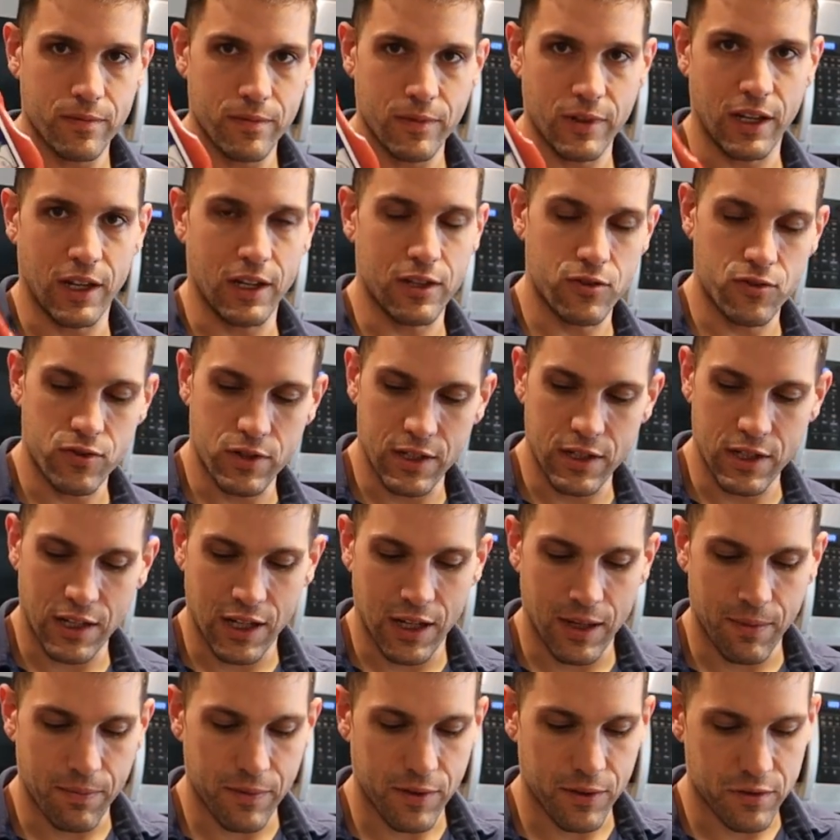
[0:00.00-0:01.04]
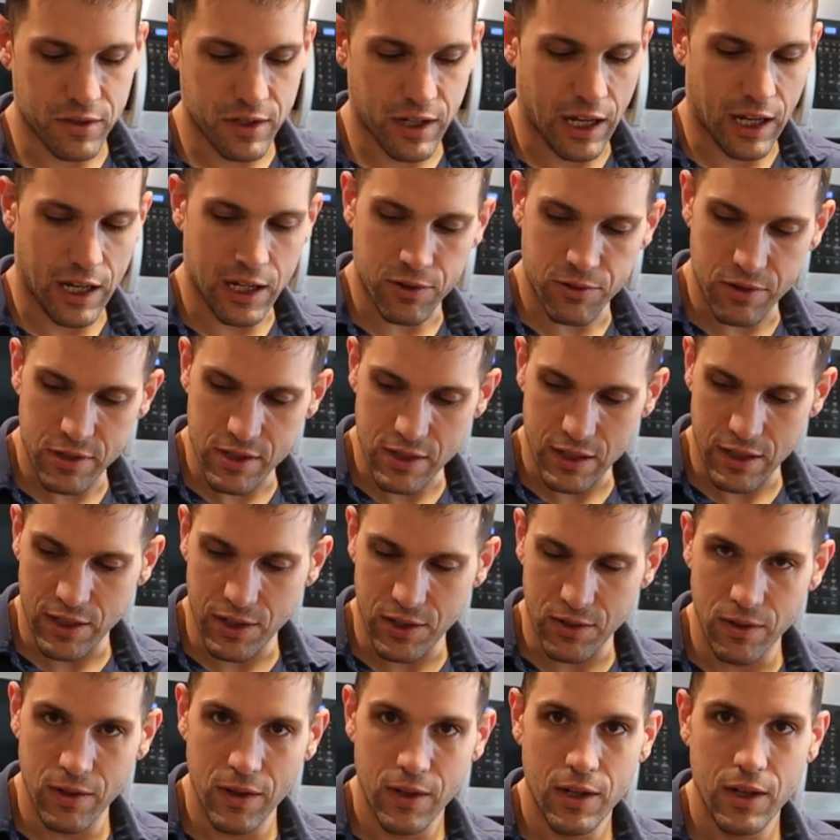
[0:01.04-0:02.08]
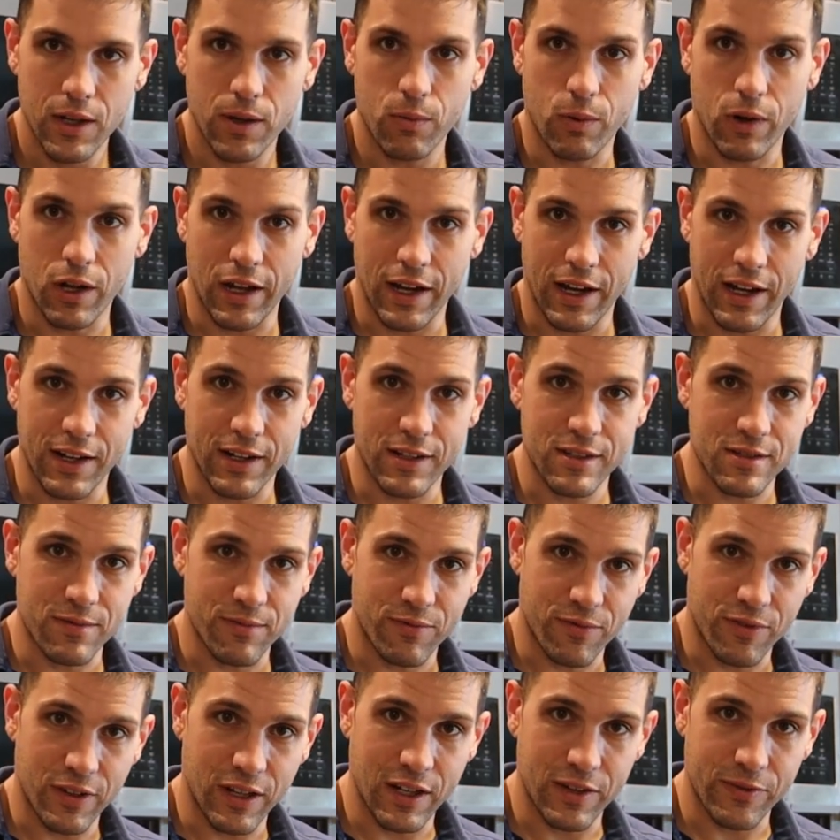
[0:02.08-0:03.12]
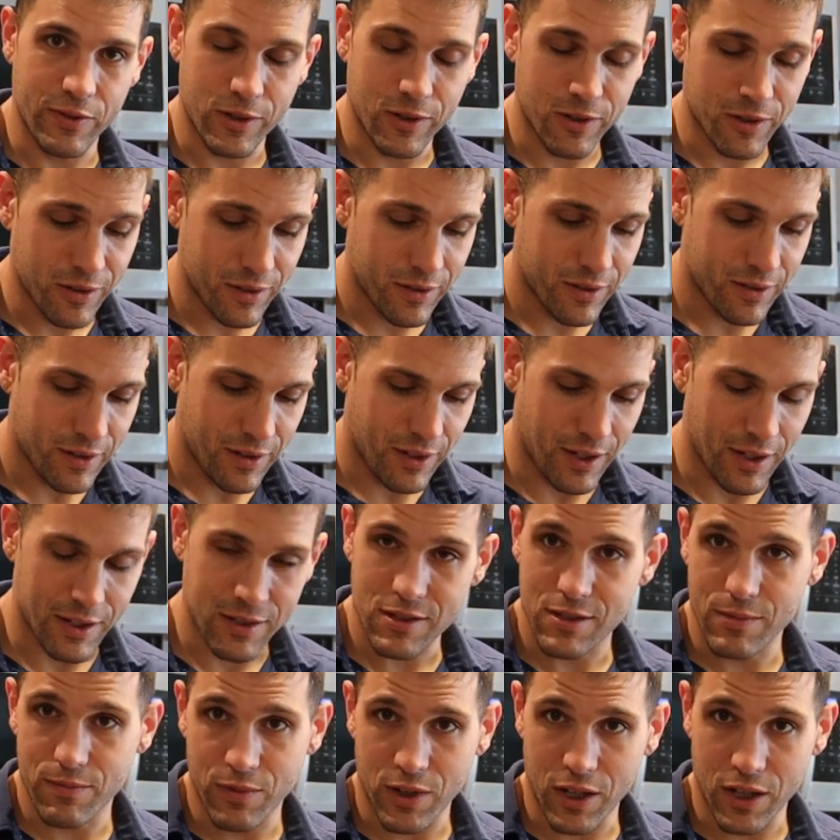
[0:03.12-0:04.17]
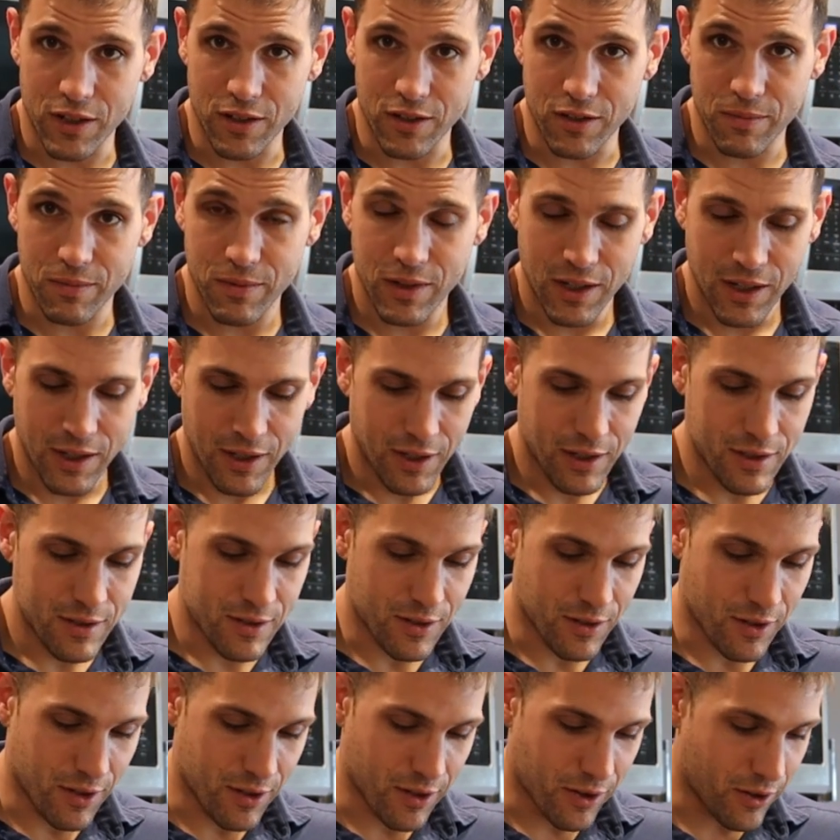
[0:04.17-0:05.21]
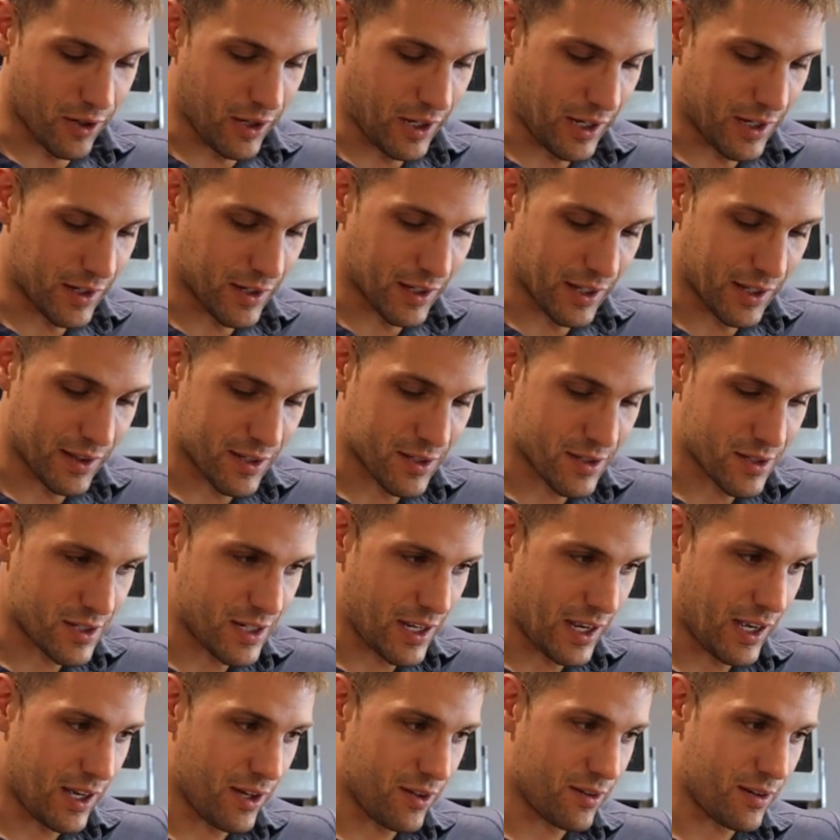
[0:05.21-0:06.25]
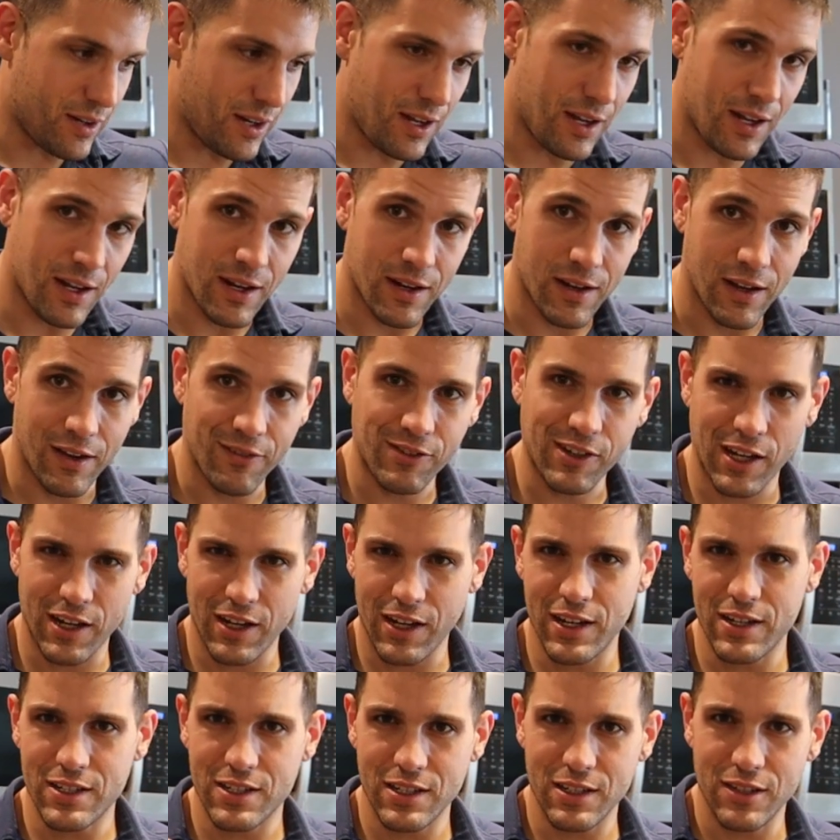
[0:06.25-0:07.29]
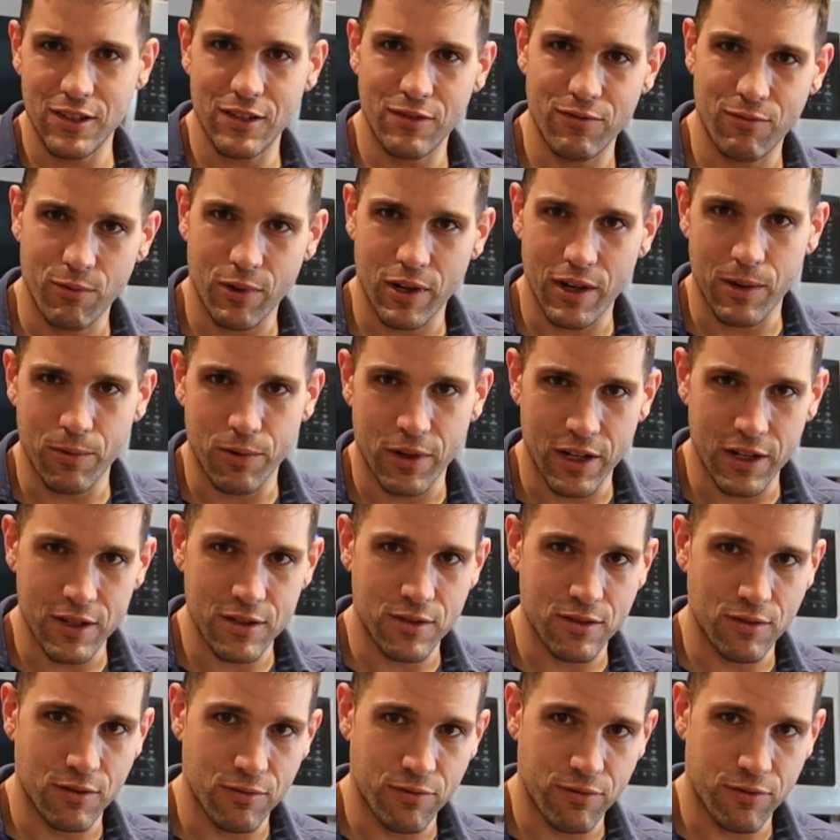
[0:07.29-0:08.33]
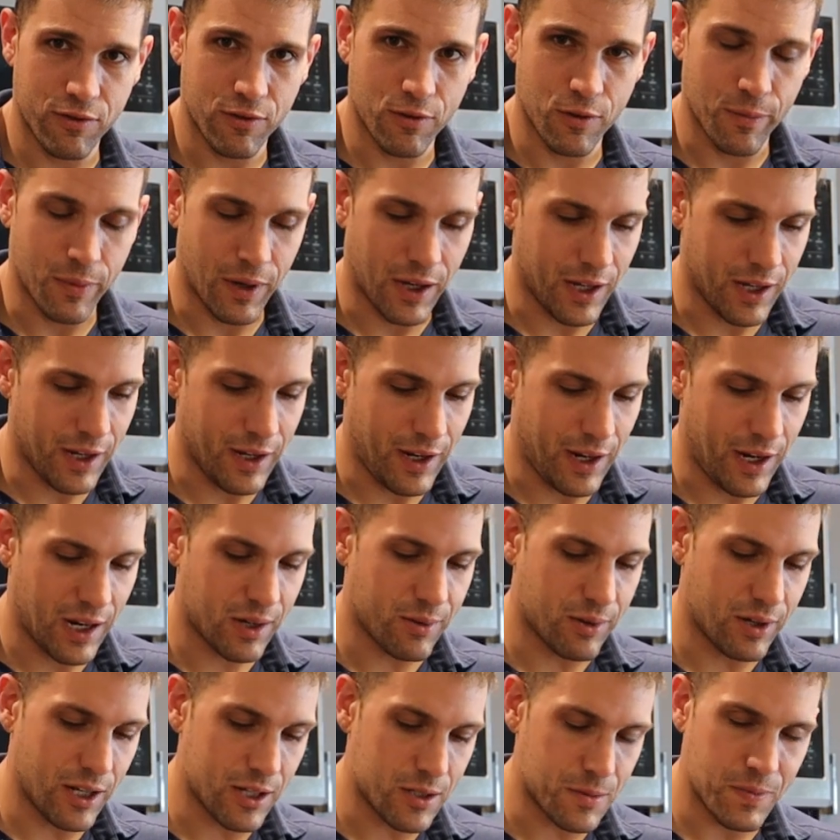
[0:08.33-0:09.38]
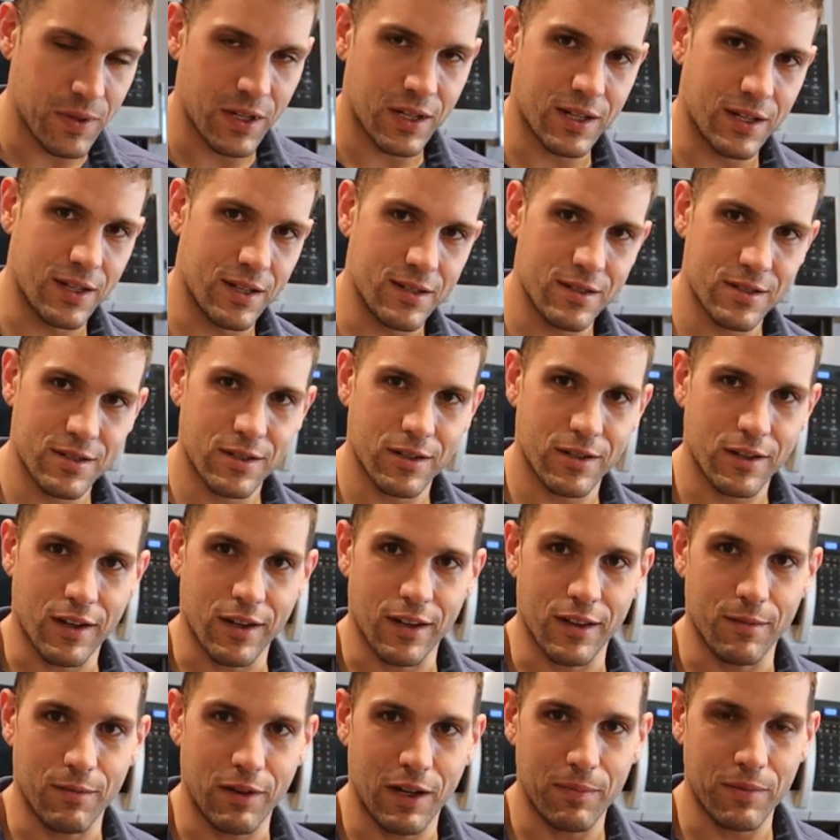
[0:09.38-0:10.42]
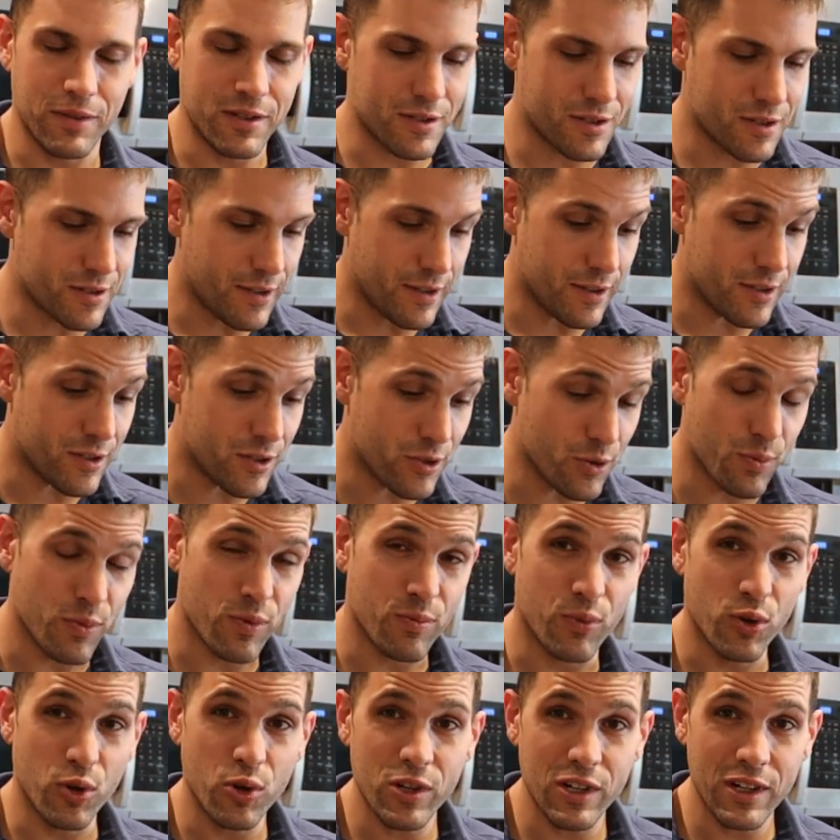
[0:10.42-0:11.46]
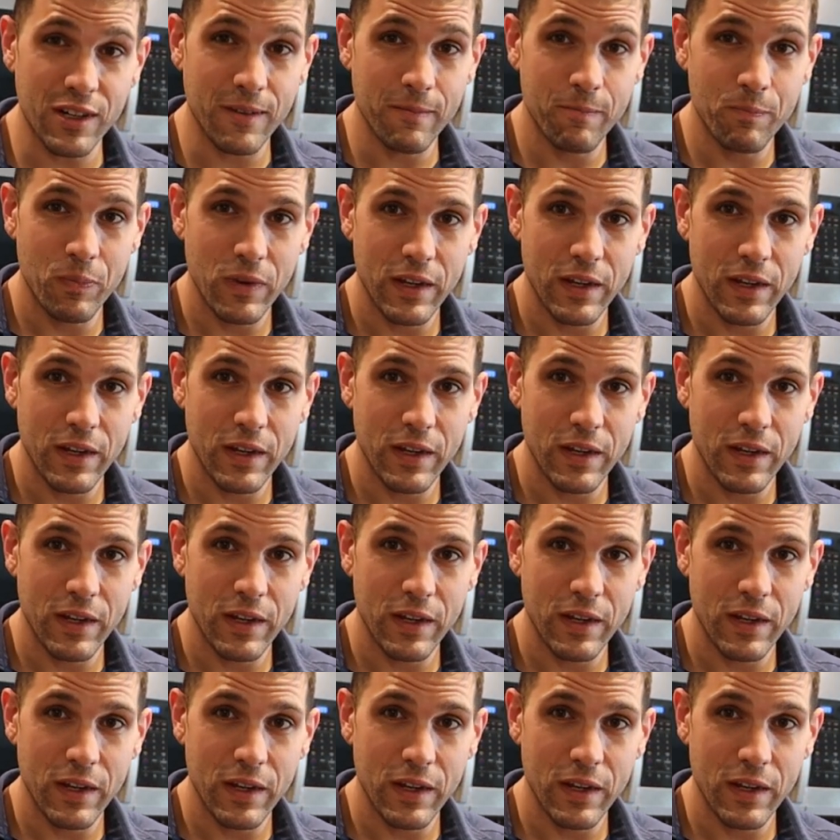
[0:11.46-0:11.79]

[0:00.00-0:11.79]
Again, trying to keep those calories low while adding some flavor and some volume. So I'm going to go ahead and get this down, and I've got an idea of what I want to do for my egg whites because cooking them up is super boring.